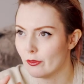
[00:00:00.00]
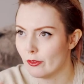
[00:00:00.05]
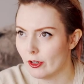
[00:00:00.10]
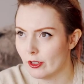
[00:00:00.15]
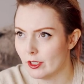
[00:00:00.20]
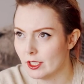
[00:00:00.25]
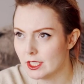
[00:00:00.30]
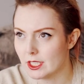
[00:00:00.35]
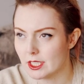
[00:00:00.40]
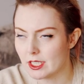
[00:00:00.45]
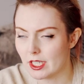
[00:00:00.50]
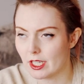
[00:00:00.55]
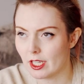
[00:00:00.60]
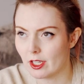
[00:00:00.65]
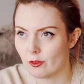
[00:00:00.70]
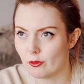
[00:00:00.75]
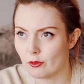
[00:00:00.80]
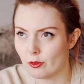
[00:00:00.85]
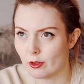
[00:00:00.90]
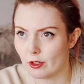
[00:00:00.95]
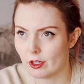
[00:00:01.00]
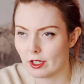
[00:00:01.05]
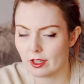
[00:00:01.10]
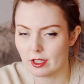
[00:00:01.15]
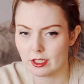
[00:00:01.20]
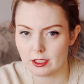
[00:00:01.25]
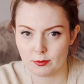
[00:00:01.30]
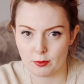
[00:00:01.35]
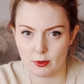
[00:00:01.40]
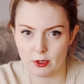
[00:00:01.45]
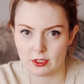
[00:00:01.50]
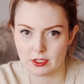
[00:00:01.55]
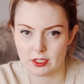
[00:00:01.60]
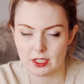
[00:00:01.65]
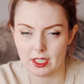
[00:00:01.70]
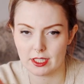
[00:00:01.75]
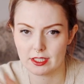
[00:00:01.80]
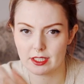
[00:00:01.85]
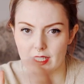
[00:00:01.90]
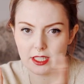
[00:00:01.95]
funniest thing for this
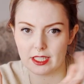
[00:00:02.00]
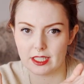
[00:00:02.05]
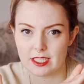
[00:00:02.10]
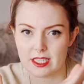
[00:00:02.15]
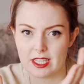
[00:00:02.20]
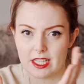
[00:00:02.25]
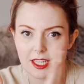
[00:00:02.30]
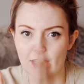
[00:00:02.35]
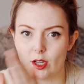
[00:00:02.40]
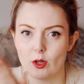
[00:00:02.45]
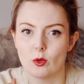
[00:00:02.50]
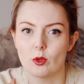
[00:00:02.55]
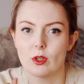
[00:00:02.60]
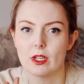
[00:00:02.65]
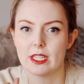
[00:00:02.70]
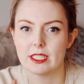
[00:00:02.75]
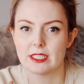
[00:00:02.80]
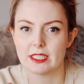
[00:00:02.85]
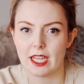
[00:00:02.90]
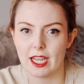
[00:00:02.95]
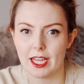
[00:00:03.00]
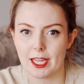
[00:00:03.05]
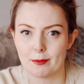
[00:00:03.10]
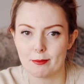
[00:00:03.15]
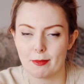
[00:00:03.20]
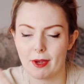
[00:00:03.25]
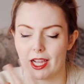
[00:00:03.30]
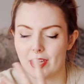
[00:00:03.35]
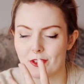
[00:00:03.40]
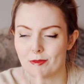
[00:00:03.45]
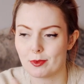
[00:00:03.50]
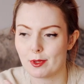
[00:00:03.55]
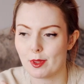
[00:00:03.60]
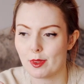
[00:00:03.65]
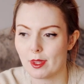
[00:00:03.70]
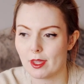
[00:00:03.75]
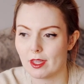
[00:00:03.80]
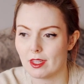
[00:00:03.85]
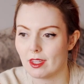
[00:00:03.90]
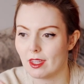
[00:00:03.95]
project is the only time I've been
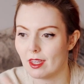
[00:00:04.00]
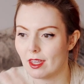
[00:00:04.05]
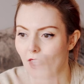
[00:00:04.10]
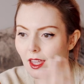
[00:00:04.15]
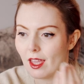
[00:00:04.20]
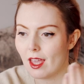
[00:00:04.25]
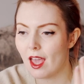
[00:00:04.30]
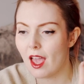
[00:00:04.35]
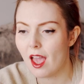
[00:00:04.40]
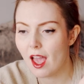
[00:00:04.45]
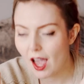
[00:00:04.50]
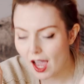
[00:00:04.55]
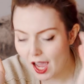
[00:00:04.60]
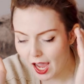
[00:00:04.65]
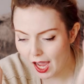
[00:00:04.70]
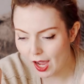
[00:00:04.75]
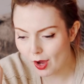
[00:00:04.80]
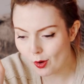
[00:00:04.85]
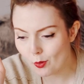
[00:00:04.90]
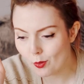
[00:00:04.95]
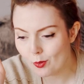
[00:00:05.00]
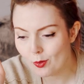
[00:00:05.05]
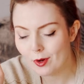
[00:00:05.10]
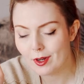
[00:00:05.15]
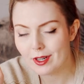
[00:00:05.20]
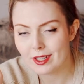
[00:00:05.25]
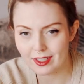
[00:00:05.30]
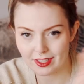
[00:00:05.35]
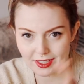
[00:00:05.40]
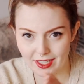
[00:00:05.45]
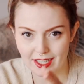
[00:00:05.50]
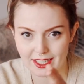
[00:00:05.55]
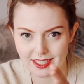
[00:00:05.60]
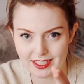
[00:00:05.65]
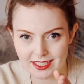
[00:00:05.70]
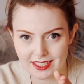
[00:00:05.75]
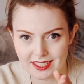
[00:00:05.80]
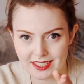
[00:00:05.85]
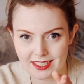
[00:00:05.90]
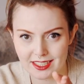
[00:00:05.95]
thinking how
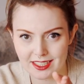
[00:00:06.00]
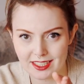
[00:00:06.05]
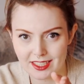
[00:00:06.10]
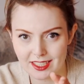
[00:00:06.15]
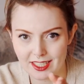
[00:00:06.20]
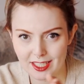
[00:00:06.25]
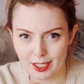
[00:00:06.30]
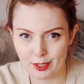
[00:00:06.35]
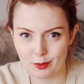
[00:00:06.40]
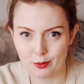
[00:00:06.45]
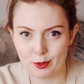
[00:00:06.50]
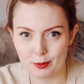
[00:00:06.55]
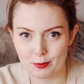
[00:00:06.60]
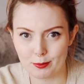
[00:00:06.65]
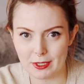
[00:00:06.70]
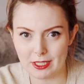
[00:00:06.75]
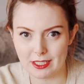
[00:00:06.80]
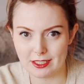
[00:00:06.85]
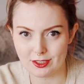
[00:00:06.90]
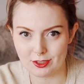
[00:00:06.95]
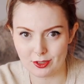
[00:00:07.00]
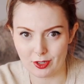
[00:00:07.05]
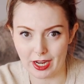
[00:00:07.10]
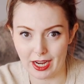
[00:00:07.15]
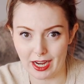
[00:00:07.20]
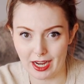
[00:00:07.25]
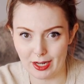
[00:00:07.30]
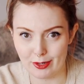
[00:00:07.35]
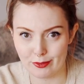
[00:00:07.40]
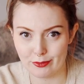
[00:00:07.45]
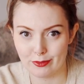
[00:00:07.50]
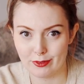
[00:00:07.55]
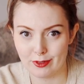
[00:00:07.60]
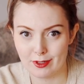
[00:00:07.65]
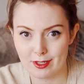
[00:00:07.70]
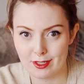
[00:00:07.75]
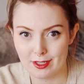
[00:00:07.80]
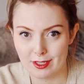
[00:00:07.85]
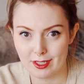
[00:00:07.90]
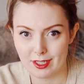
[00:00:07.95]
nice it would be to have
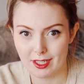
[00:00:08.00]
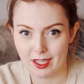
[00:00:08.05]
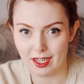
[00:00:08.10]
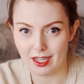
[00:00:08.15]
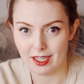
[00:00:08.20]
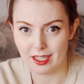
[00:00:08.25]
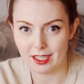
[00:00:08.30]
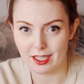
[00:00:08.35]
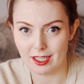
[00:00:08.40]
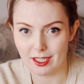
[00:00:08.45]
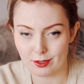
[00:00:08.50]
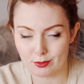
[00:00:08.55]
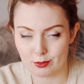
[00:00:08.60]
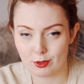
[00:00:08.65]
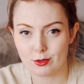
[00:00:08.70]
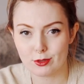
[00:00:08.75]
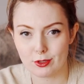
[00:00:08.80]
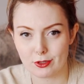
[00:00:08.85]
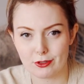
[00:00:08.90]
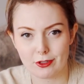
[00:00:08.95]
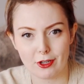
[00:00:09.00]
a rotary